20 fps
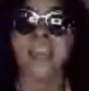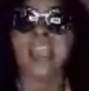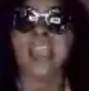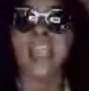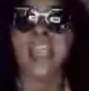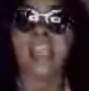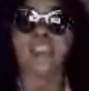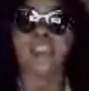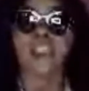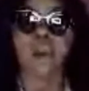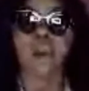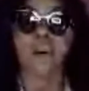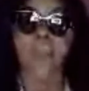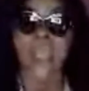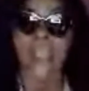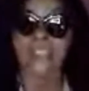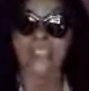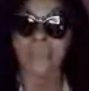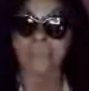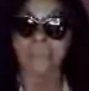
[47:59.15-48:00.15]
and your
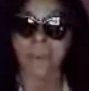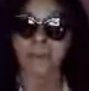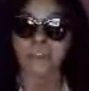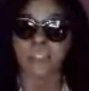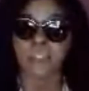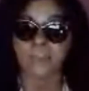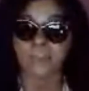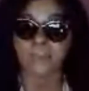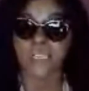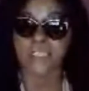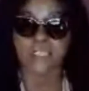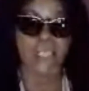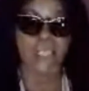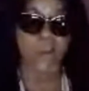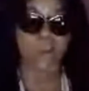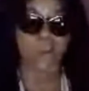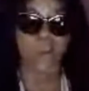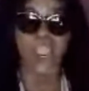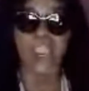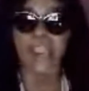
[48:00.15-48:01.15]
ass supposed to be
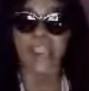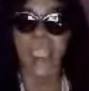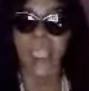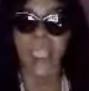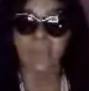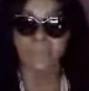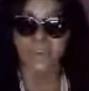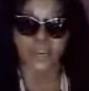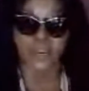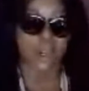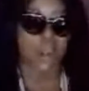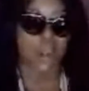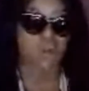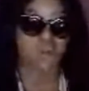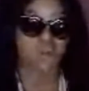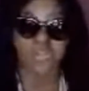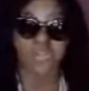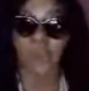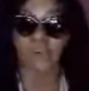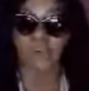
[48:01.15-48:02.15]
somewhere in Africa
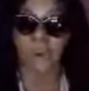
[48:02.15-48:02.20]
on a